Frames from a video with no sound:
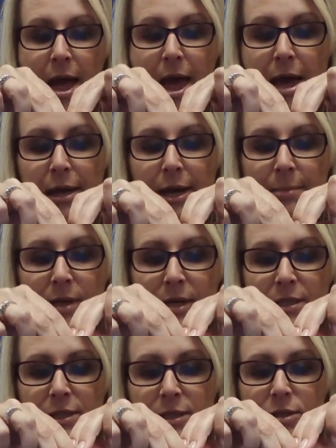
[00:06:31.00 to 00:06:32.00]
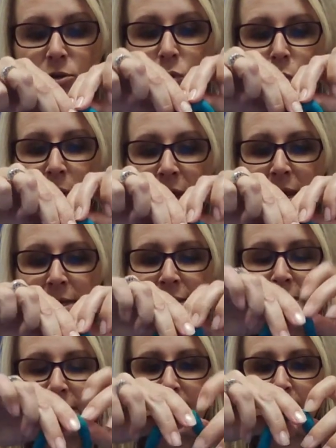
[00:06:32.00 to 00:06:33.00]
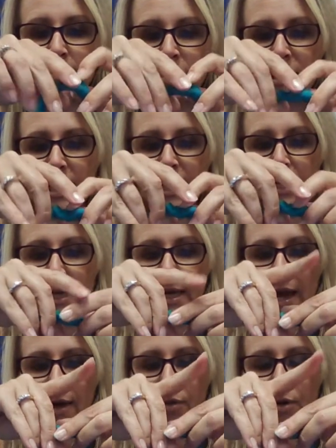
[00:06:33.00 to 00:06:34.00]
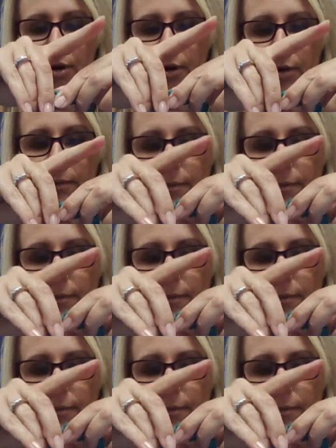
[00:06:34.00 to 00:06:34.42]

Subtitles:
and I'm going to squeeze them together.